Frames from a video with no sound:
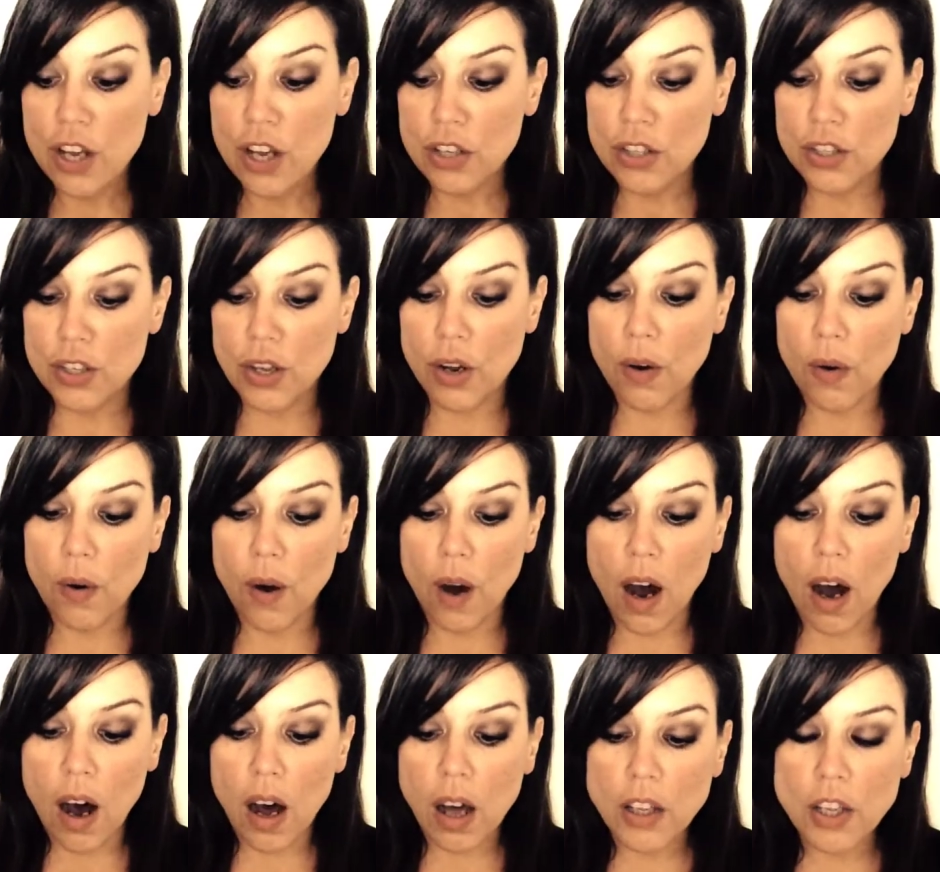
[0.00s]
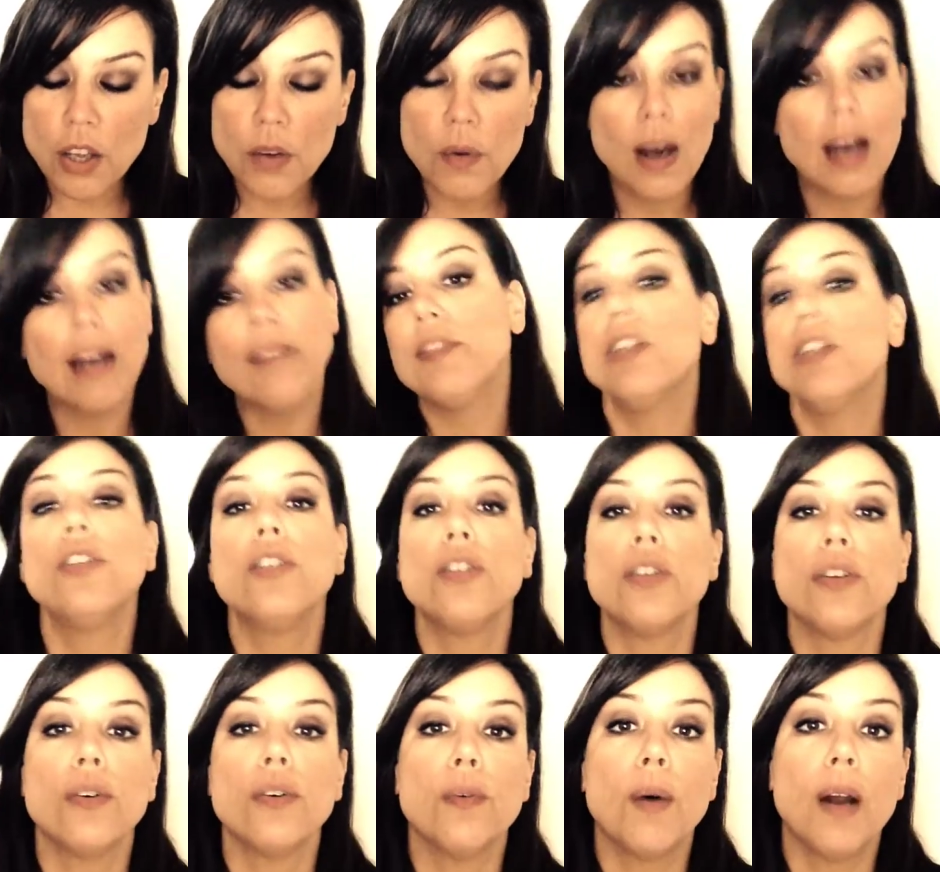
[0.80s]
So all you have to
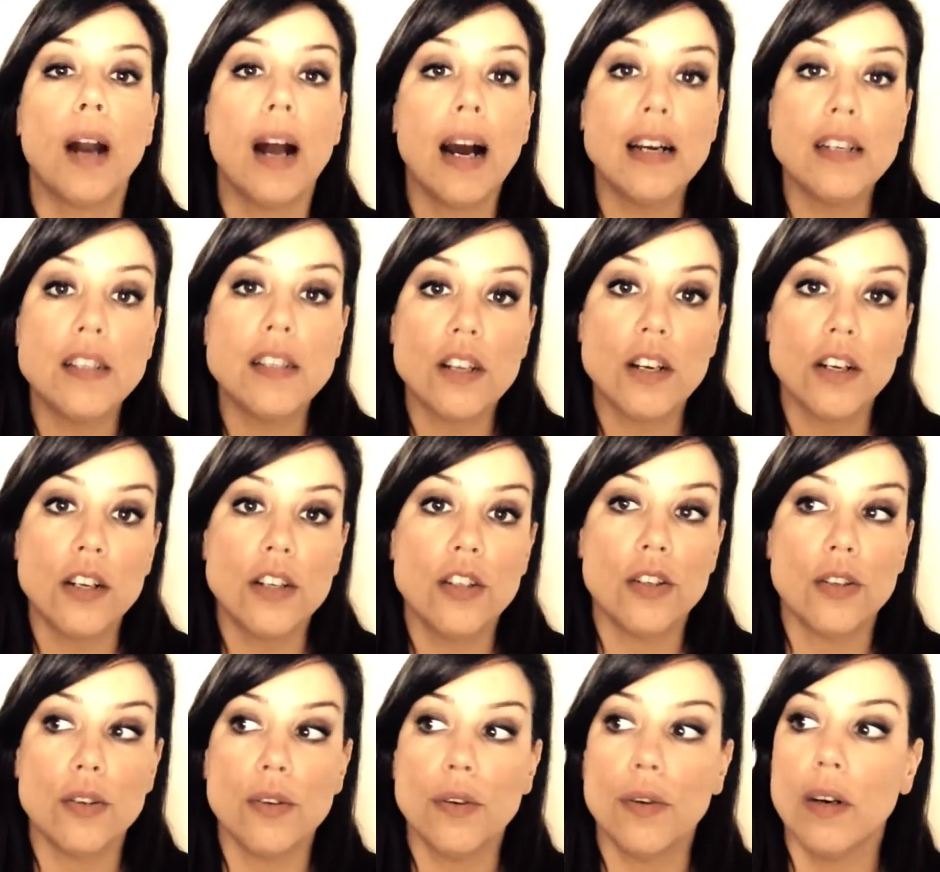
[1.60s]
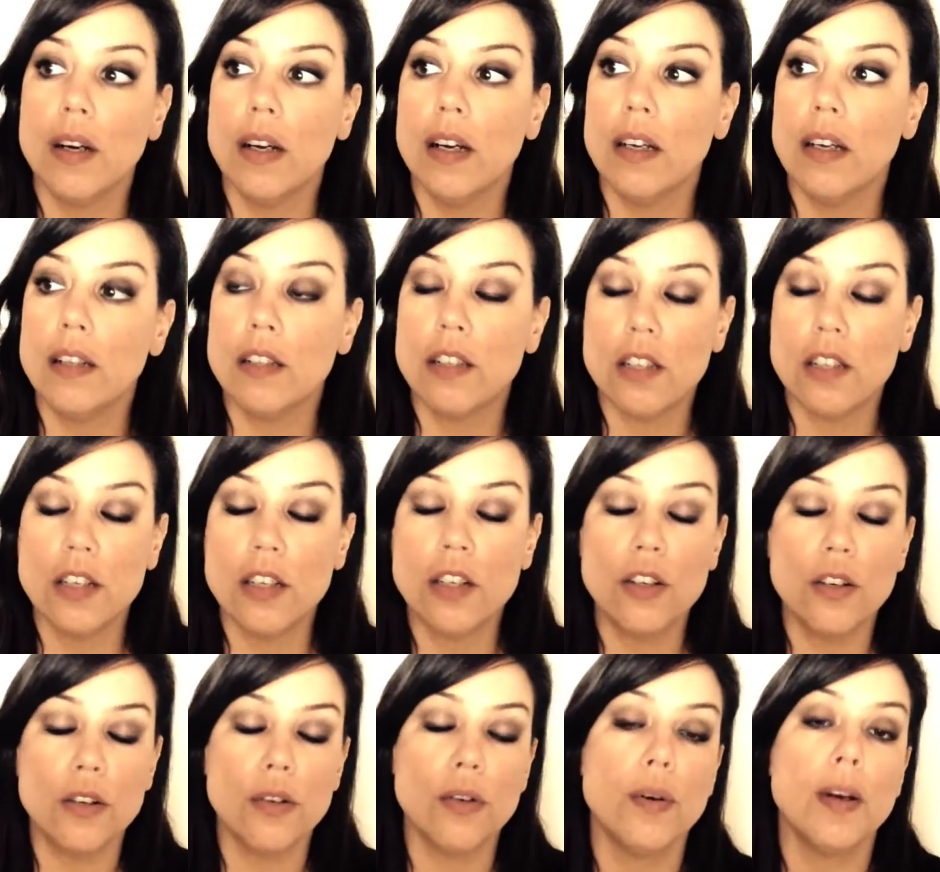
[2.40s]
do, what I started to
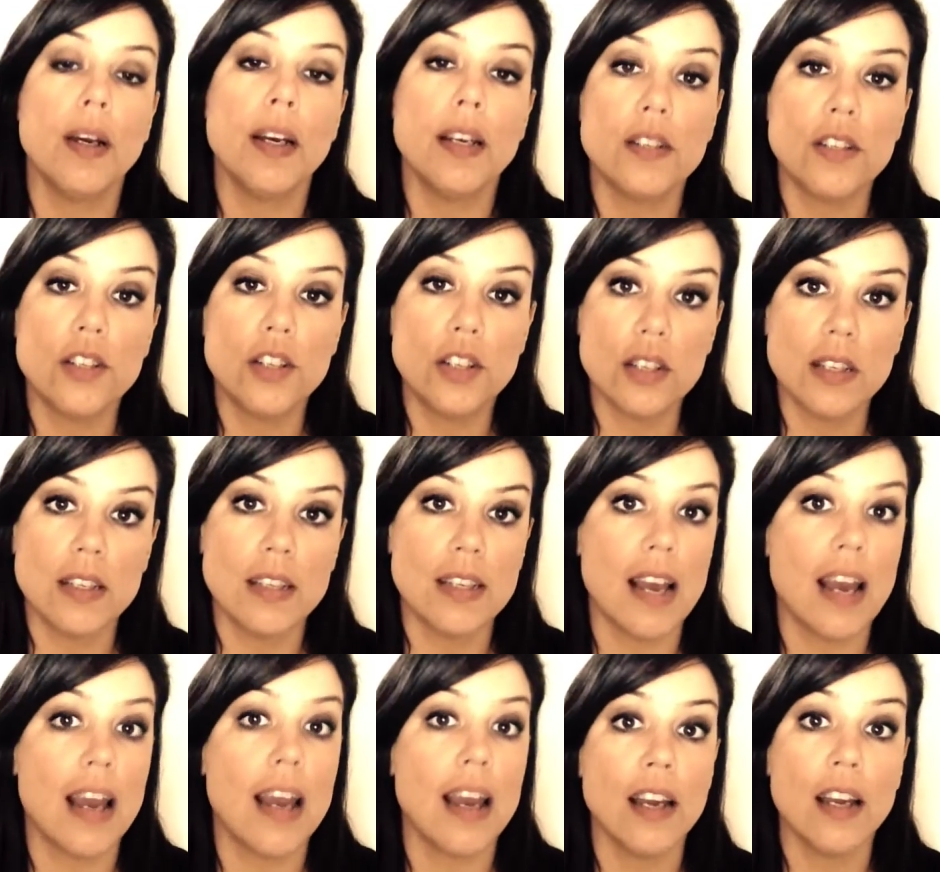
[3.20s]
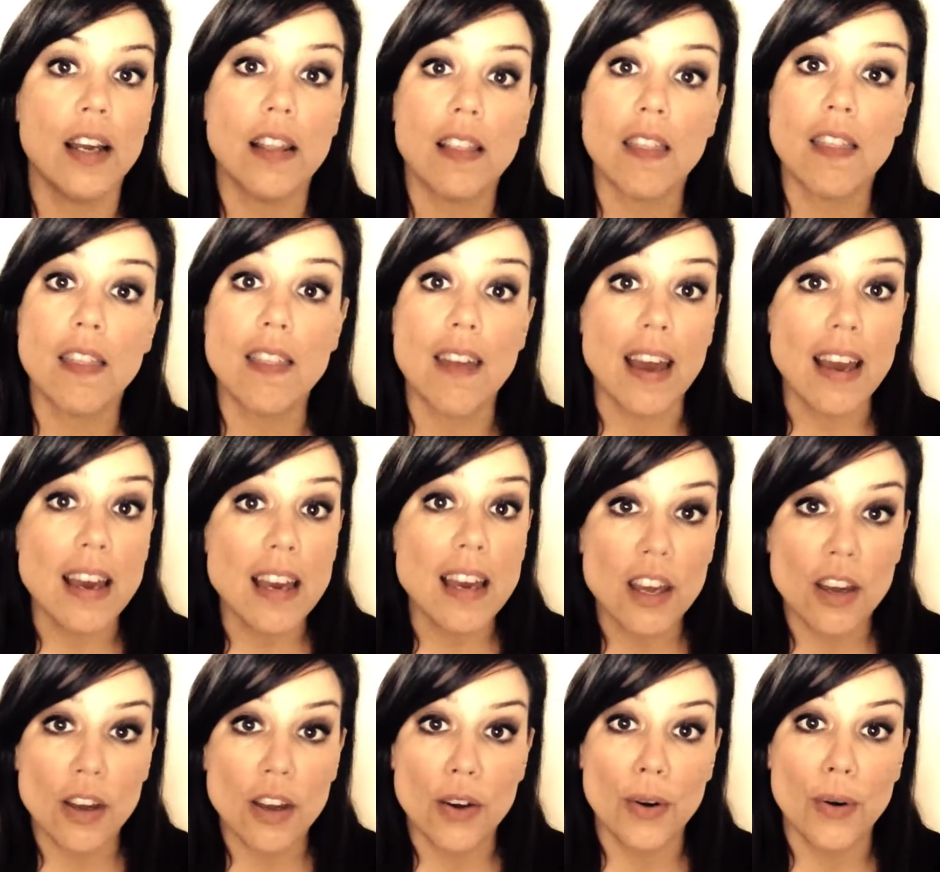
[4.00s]
do is just say,
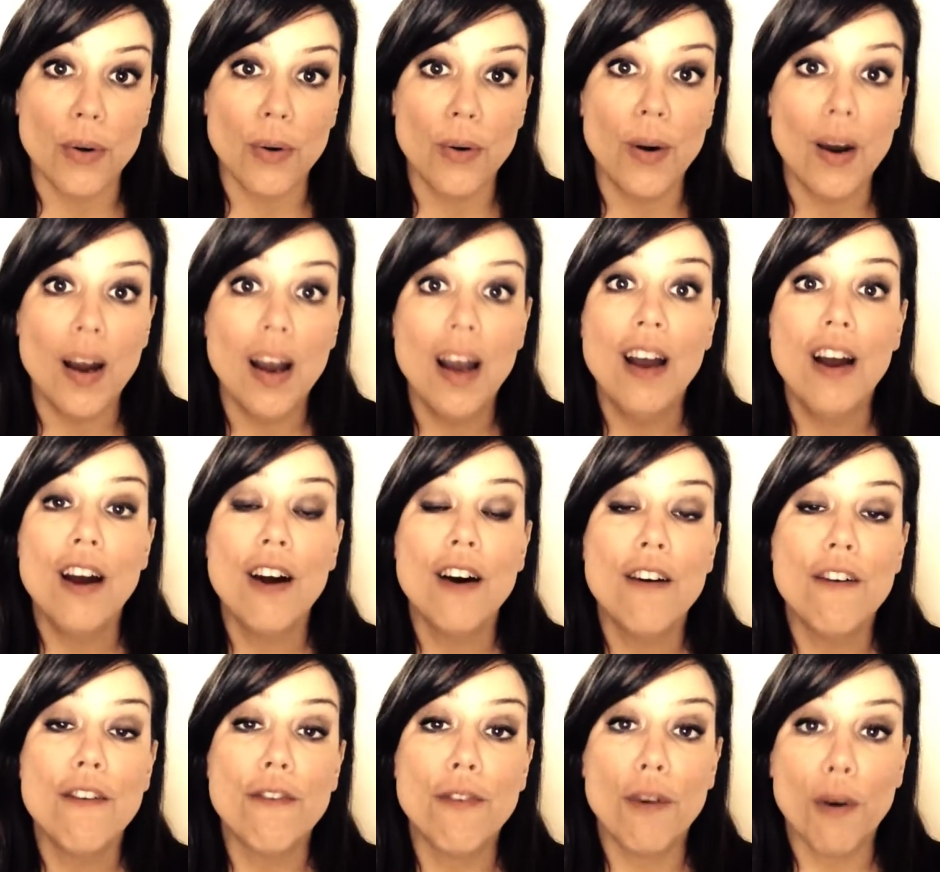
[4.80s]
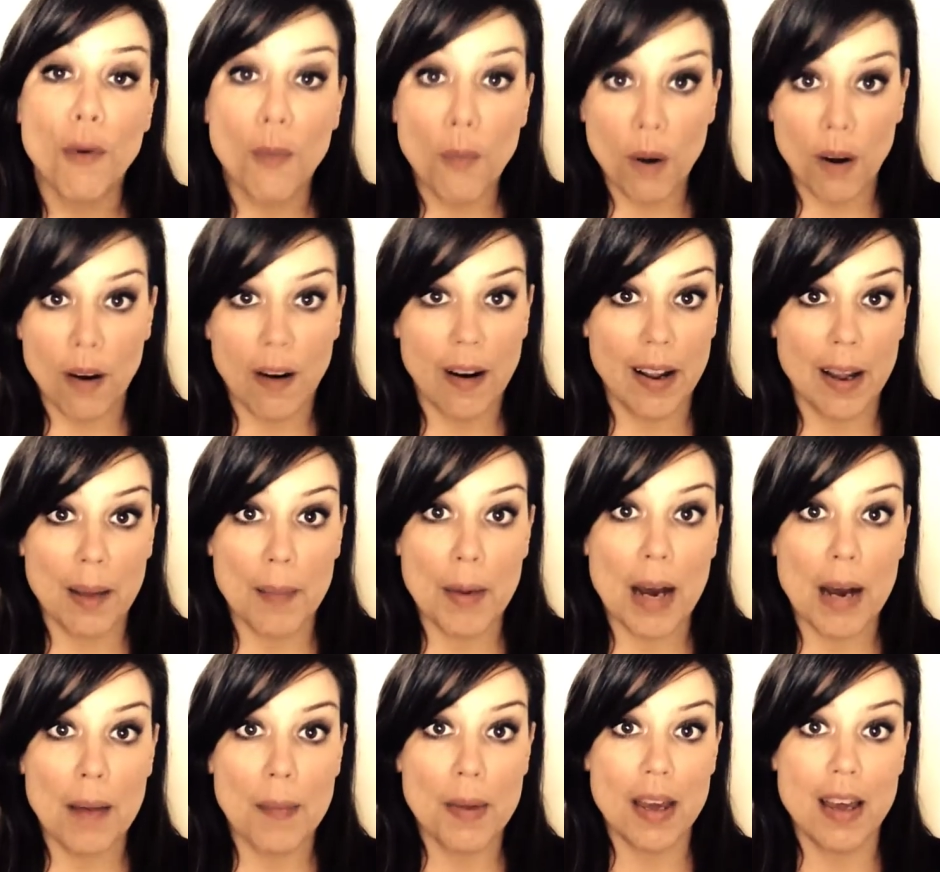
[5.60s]
thank you for worrying
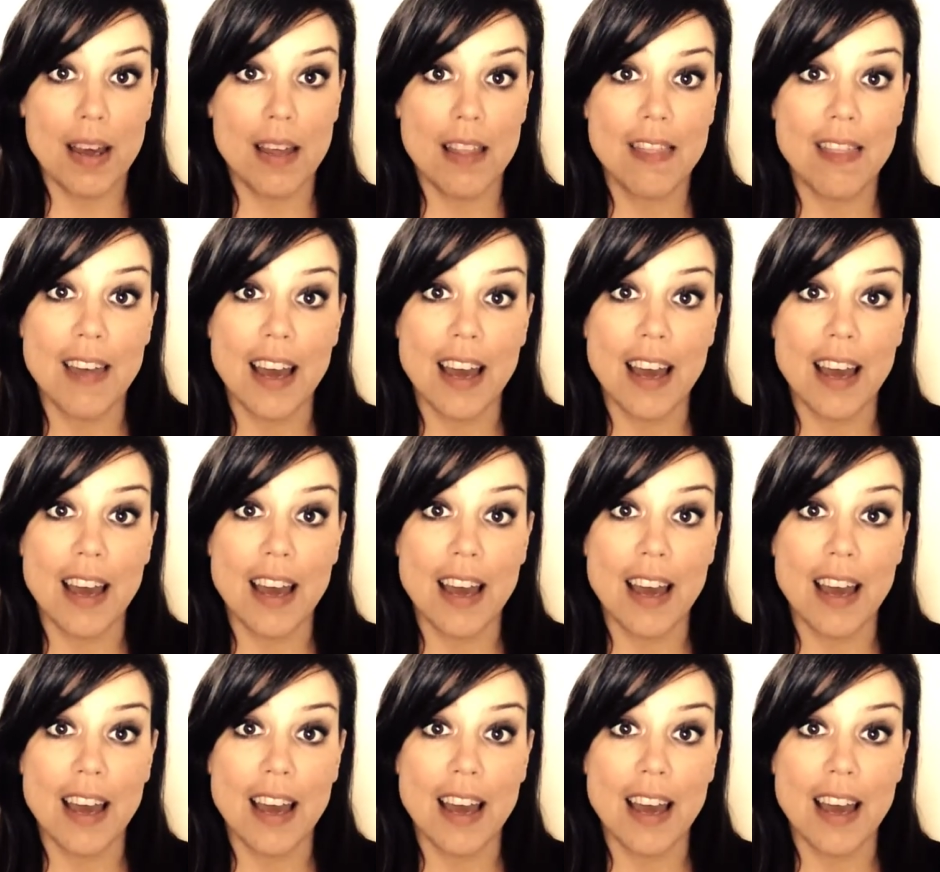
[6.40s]
about me.